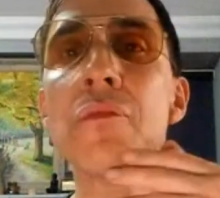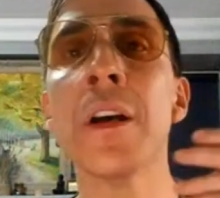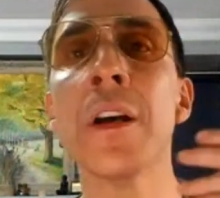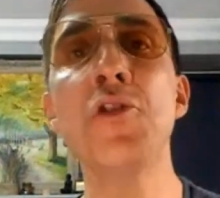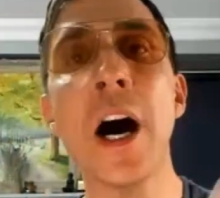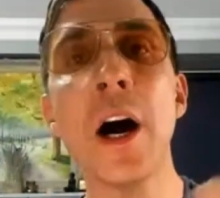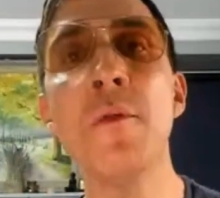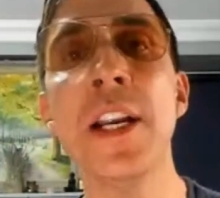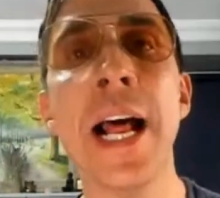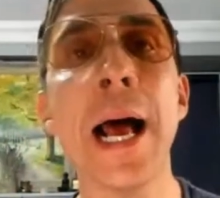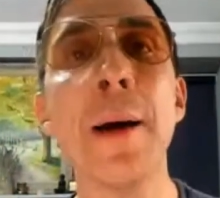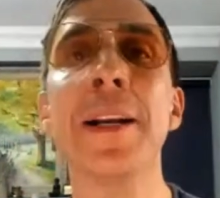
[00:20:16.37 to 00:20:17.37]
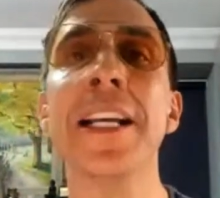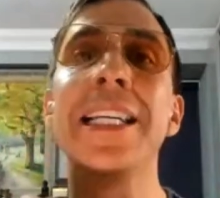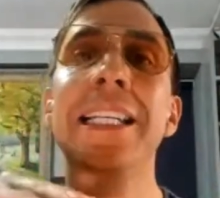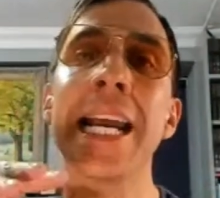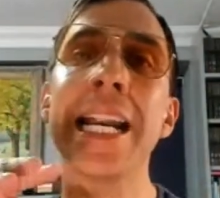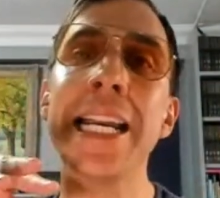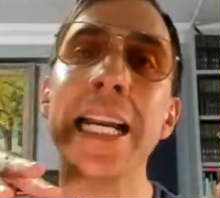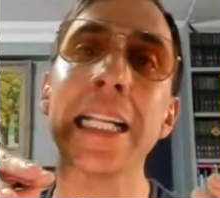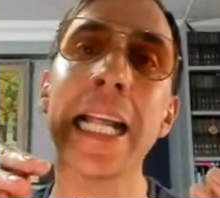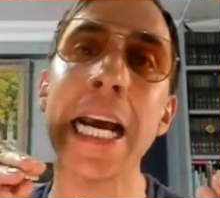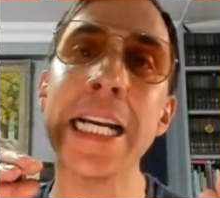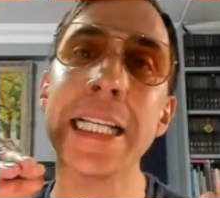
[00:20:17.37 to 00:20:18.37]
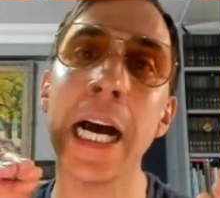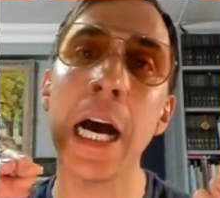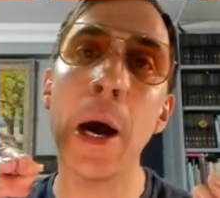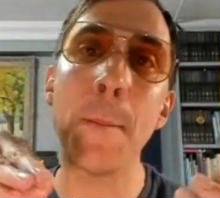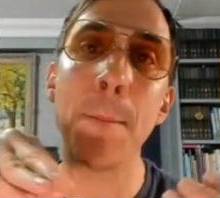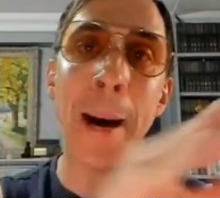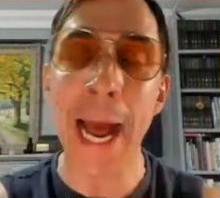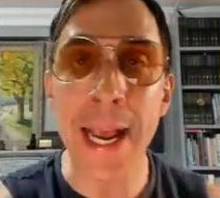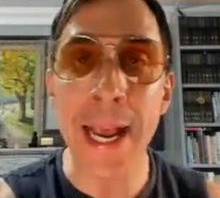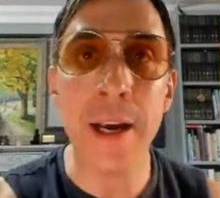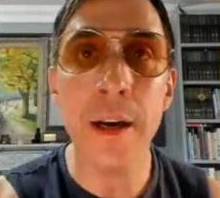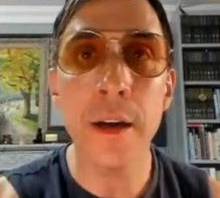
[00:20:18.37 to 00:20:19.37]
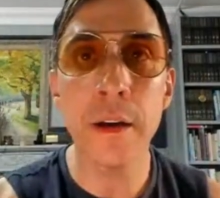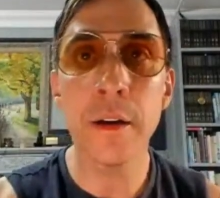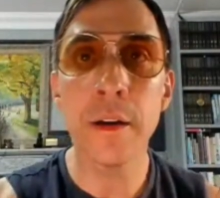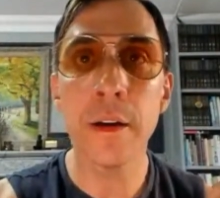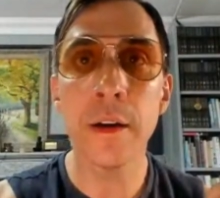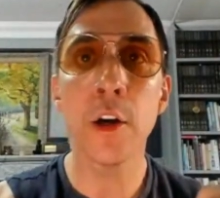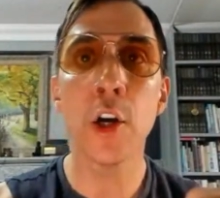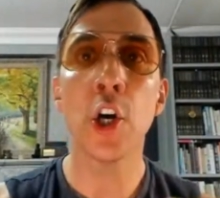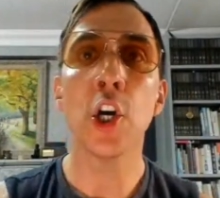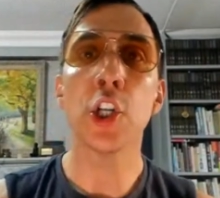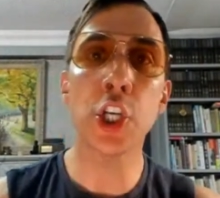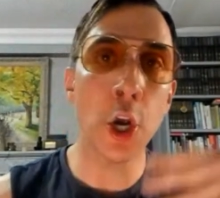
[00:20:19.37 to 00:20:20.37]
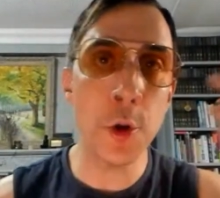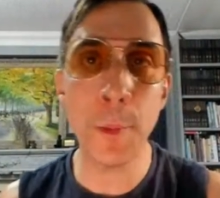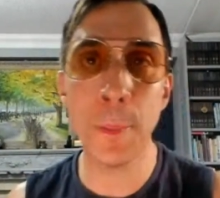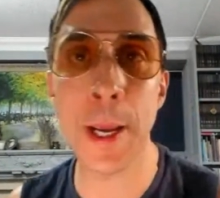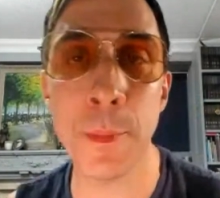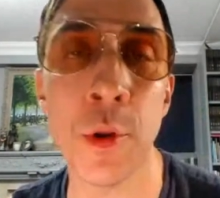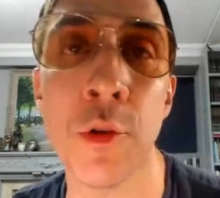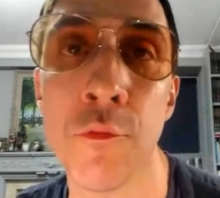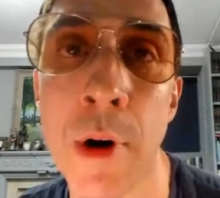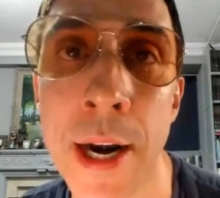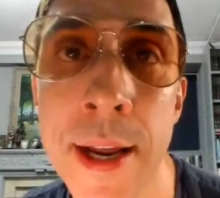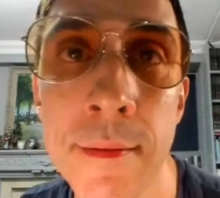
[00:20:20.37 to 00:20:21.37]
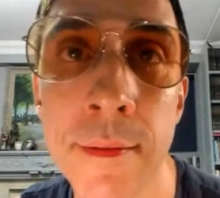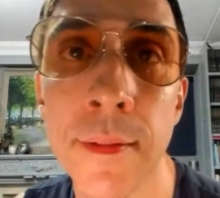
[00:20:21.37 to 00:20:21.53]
Not only that, but it's sending data back to the people that run it.